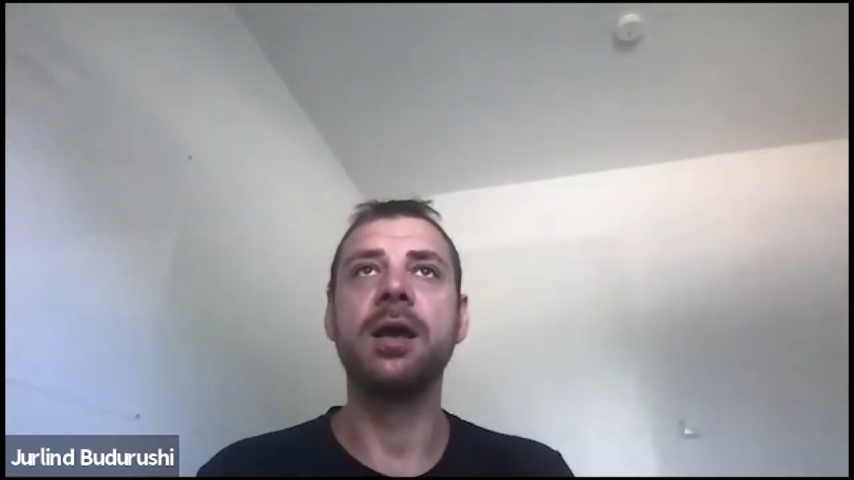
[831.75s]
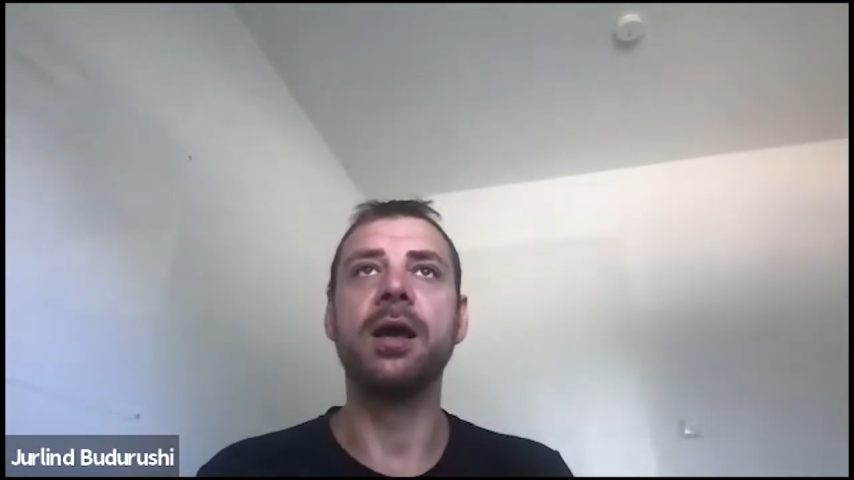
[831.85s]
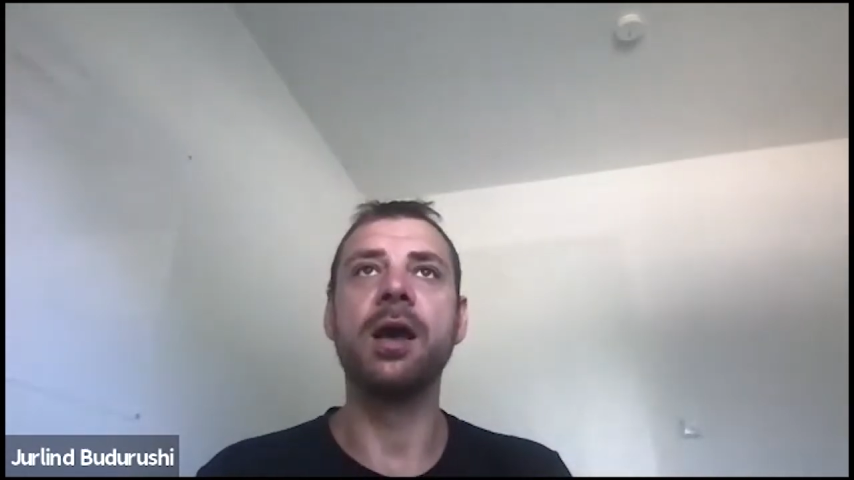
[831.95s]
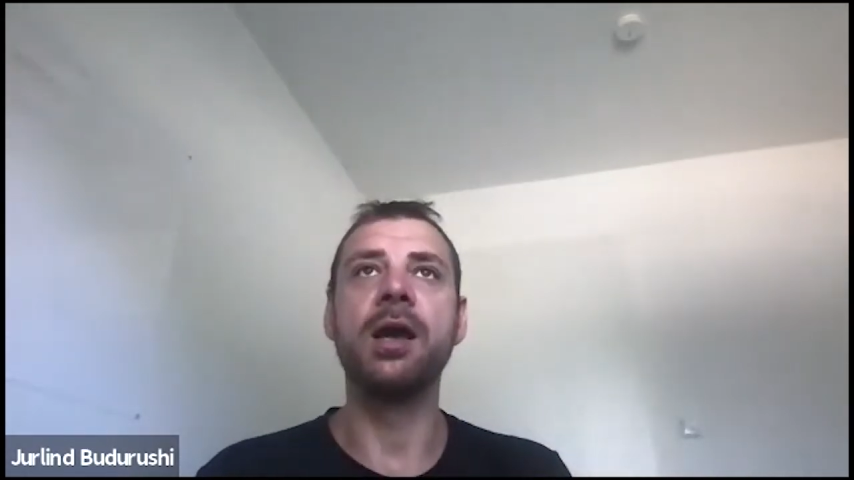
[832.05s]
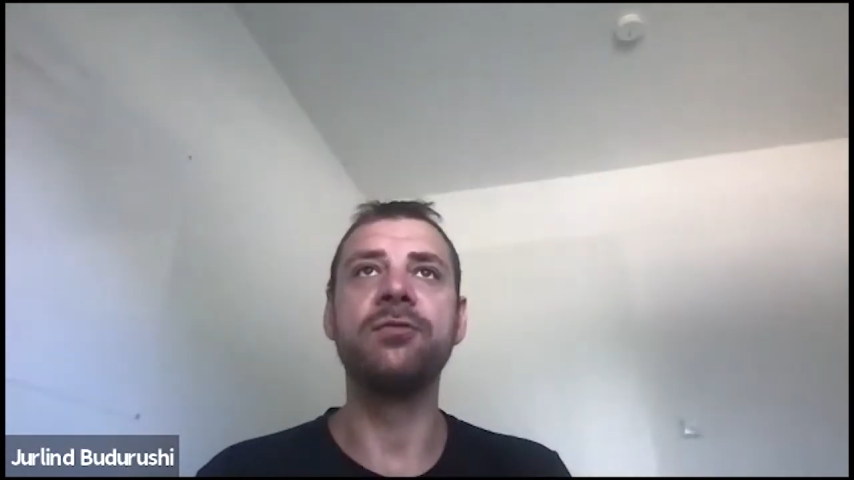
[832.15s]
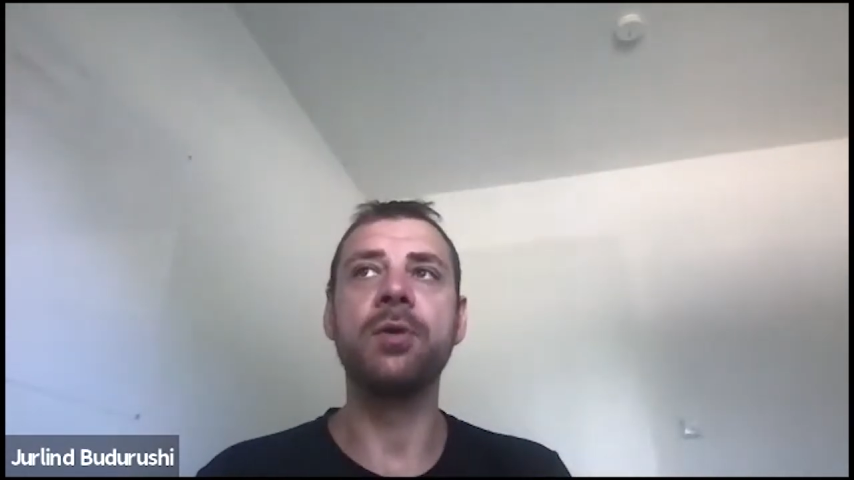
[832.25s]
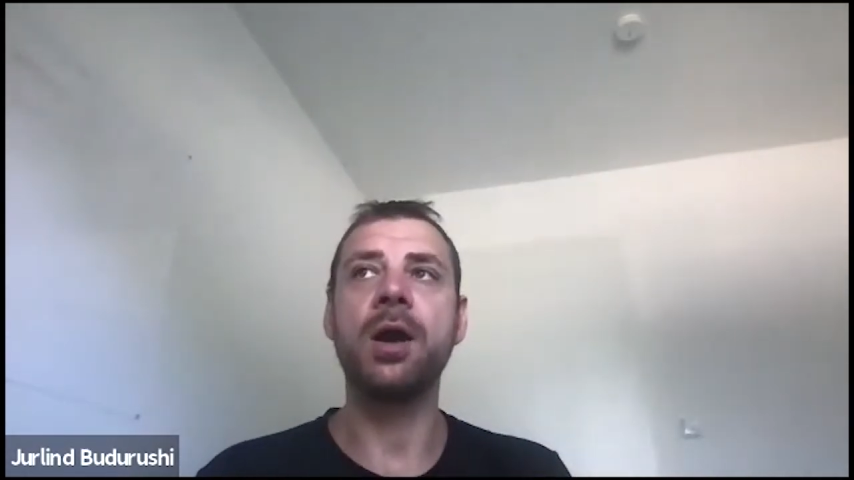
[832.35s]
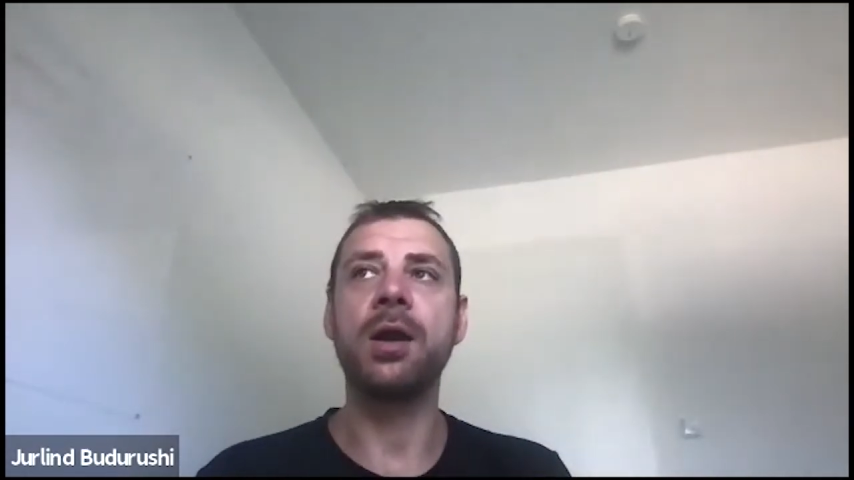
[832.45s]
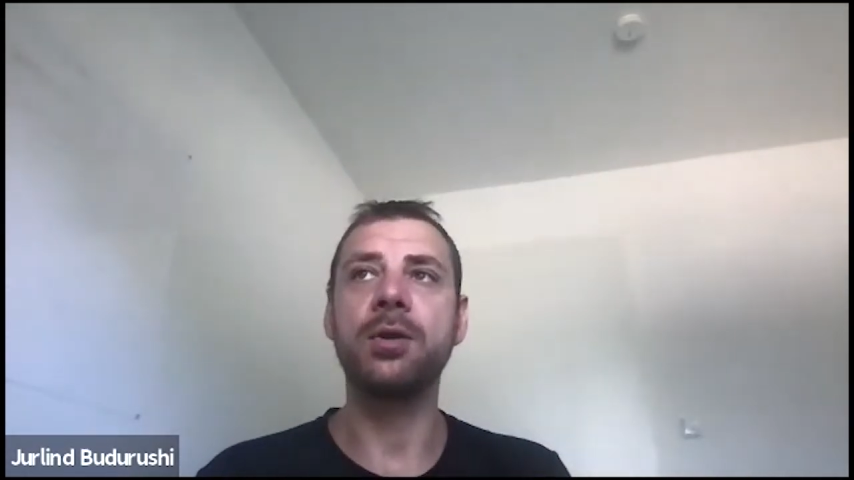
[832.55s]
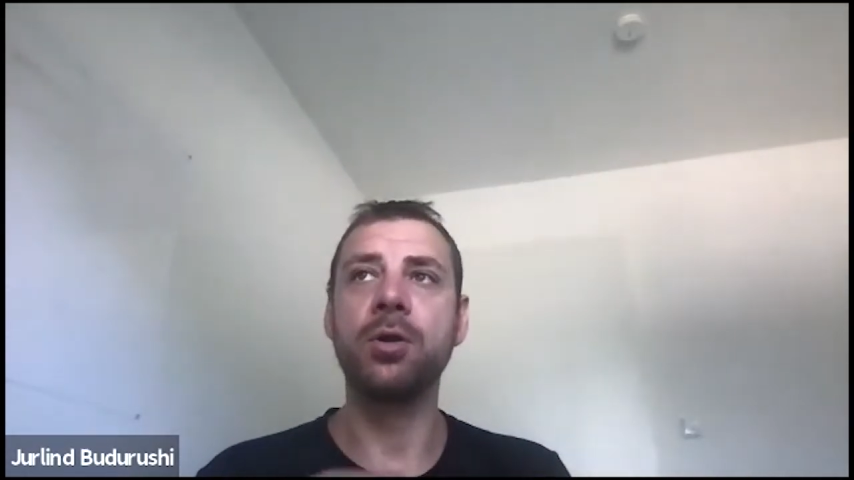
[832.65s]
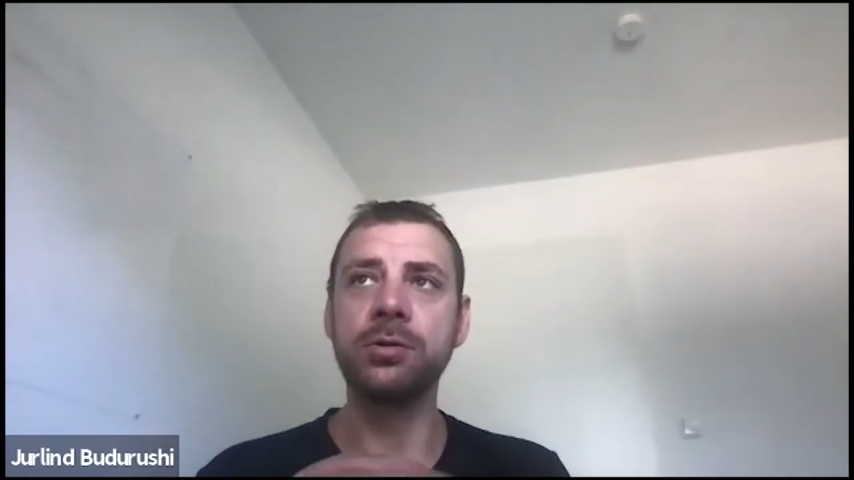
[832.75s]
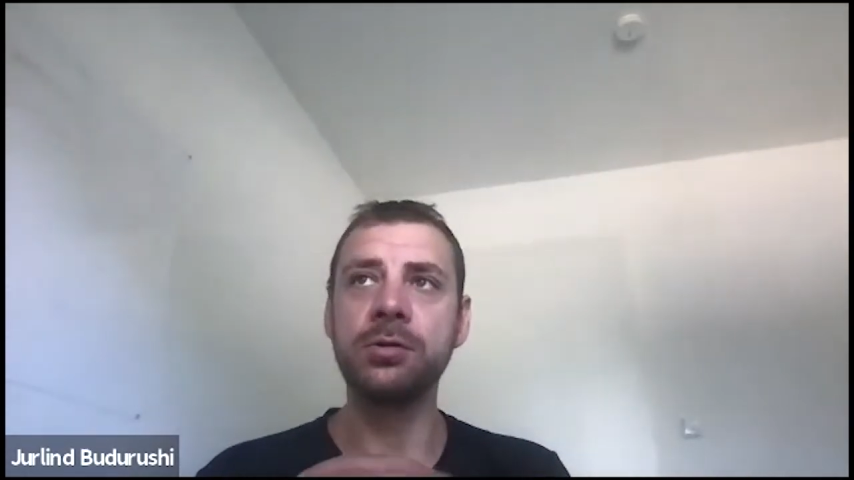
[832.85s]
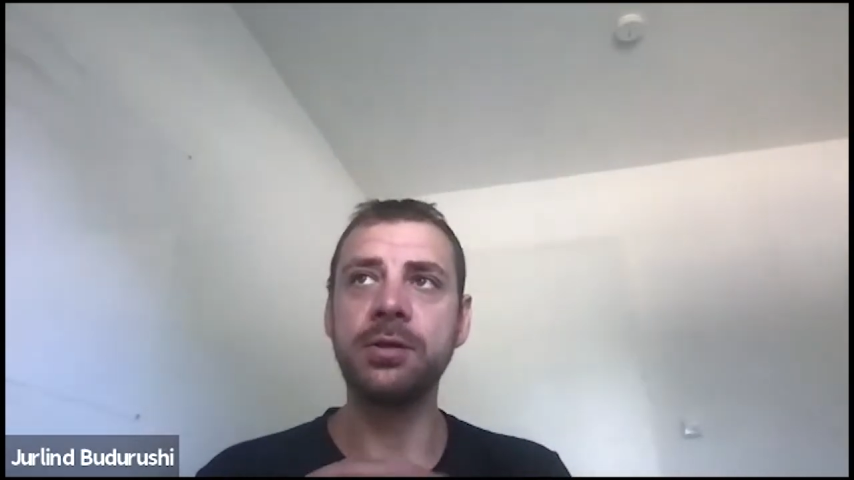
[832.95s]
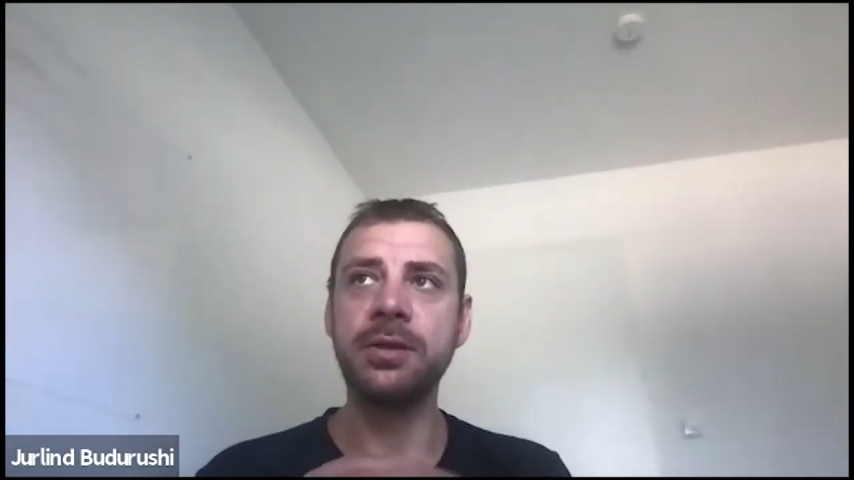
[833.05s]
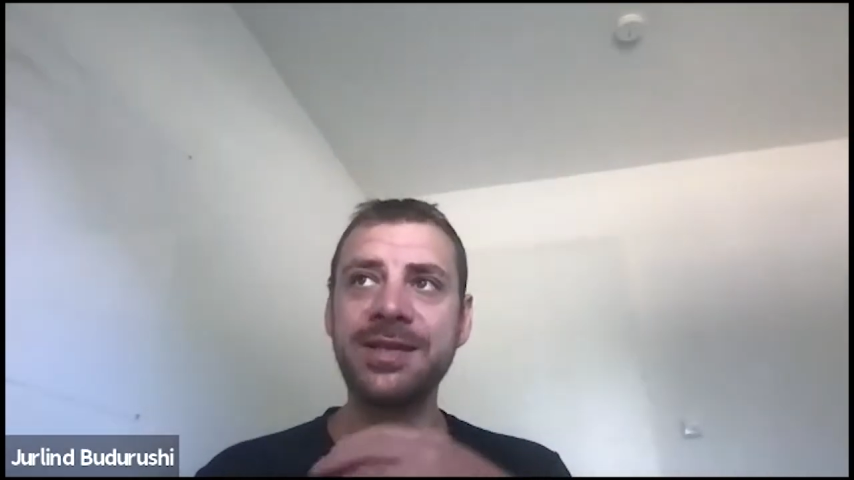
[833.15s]
If you are not a
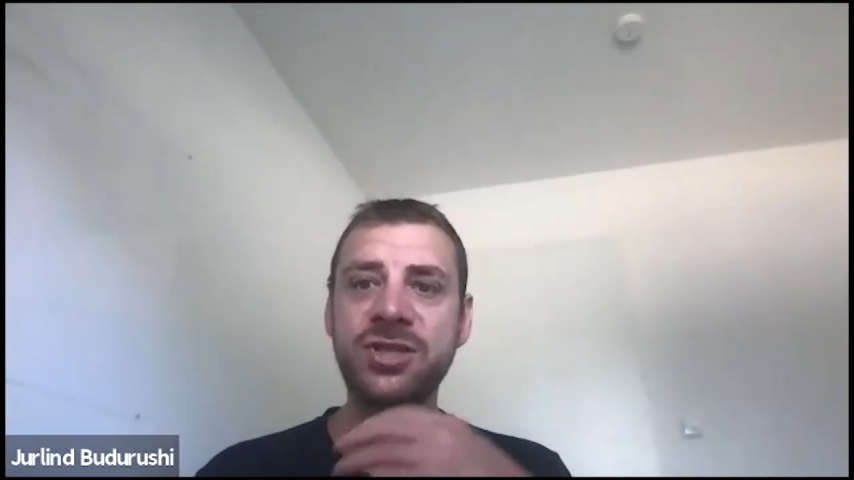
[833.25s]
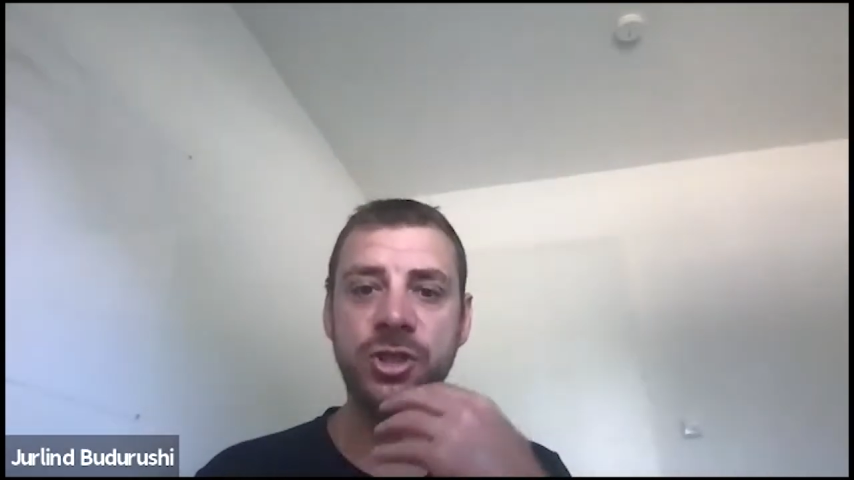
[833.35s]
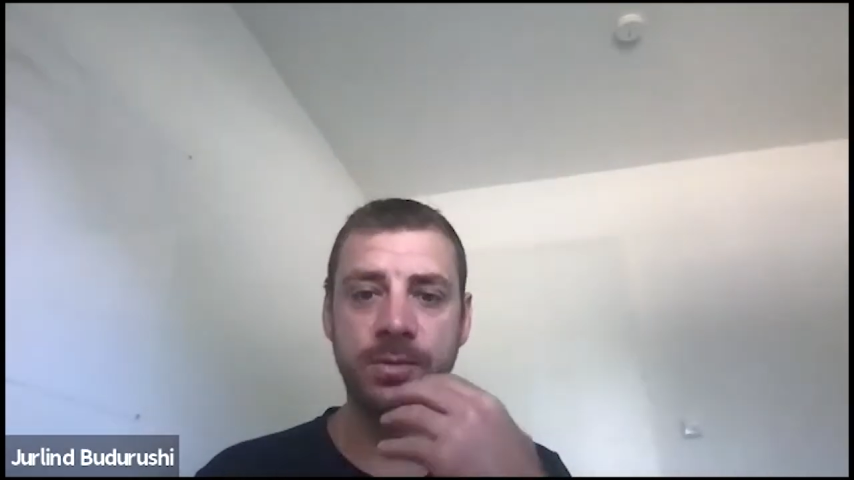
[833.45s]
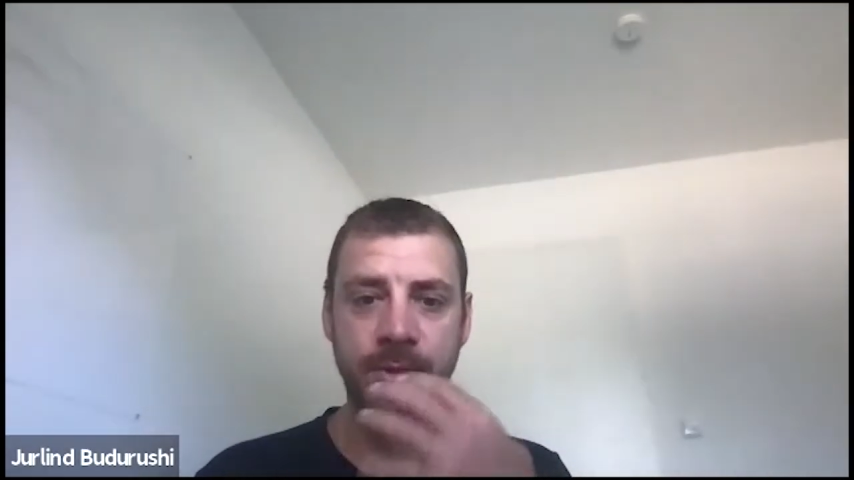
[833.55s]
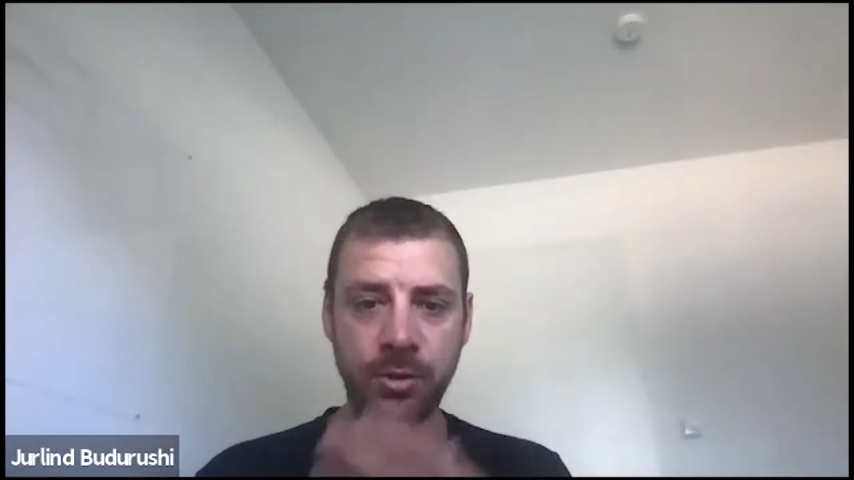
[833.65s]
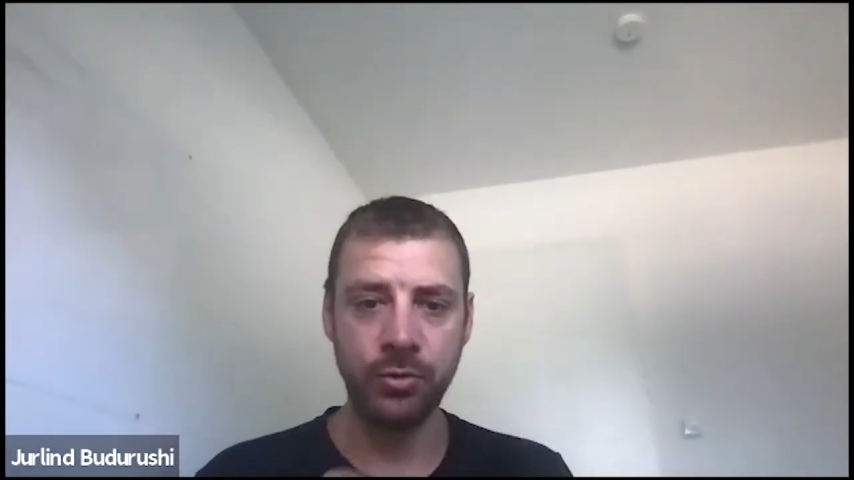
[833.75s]
legitimate